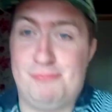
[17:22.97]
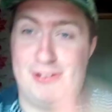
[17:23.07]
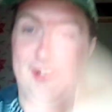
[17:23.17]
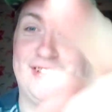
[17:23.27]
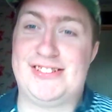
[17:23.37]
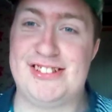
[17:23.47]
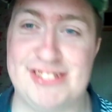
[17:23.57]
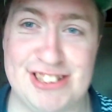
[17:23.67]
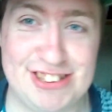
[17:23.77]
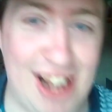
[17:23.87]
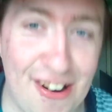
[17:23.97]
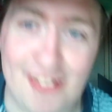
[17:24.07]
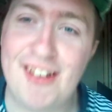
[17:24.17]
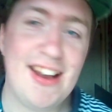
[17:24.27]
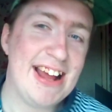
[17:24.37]
put it on the
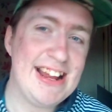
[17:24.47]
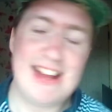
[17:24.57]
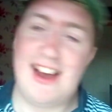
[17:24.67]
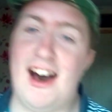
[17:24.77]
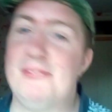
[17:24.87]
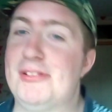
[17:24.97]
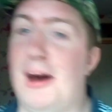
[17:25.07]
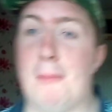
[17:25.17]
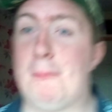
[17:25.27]
show. I'm a